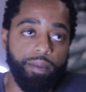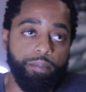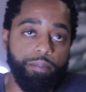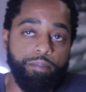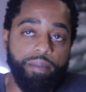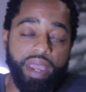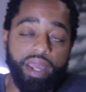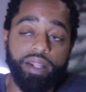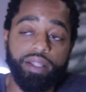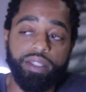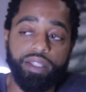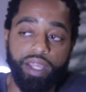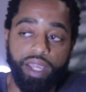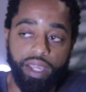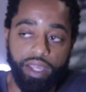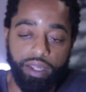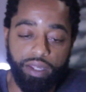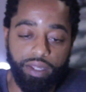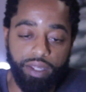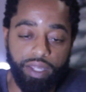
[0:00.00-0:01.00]

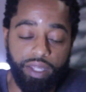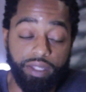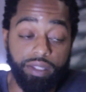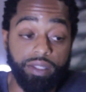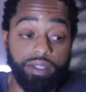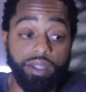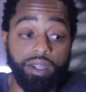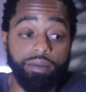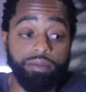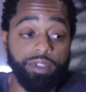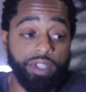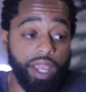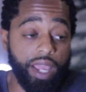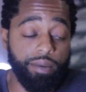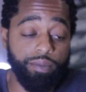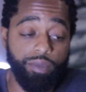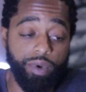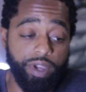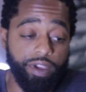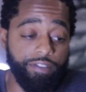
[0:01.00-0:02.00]
meditate in some
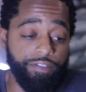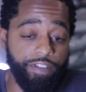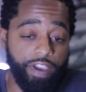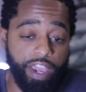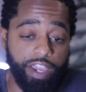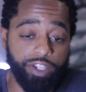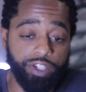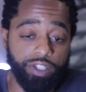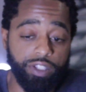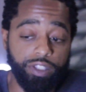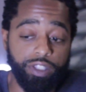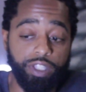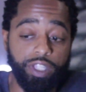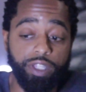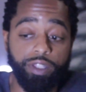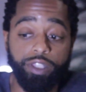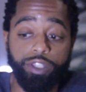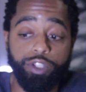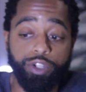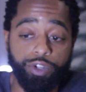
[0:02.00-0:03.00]
type way of fashion
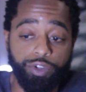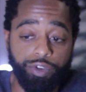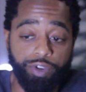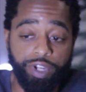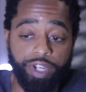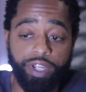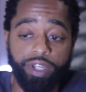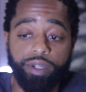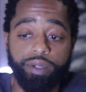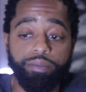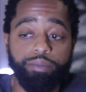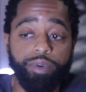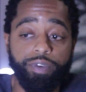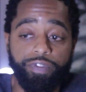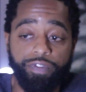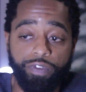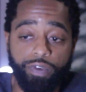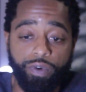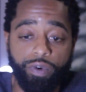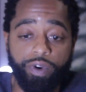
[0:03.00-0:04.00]
during,
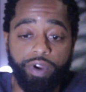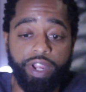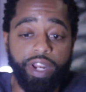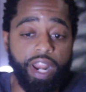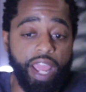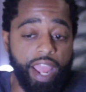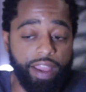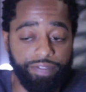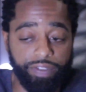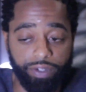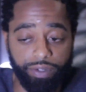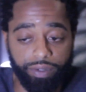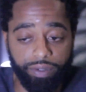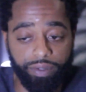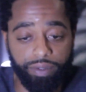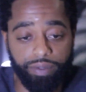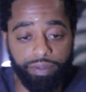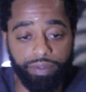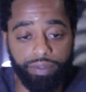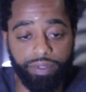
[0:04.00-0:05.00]
before, and after
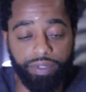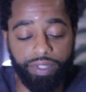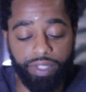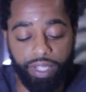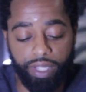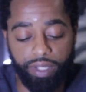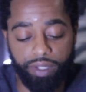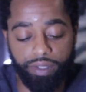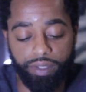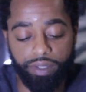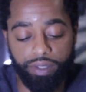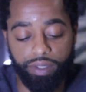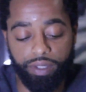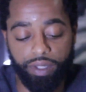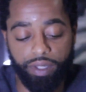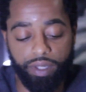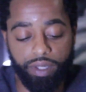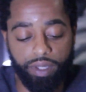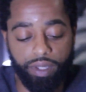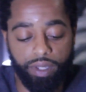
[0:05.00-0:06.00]
sex.
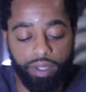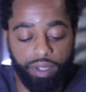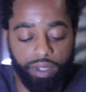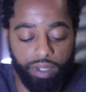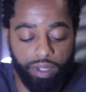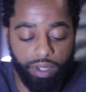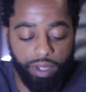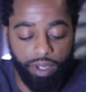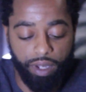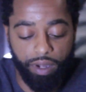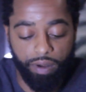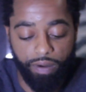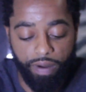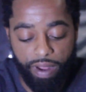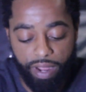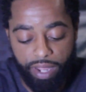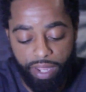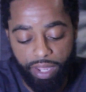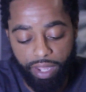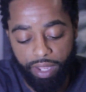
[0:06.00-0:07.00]
All
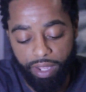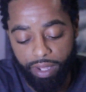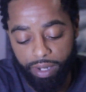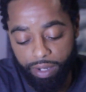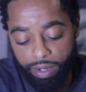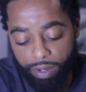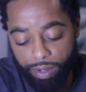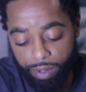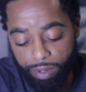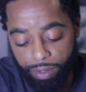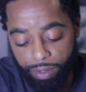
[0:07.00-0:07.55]
right, and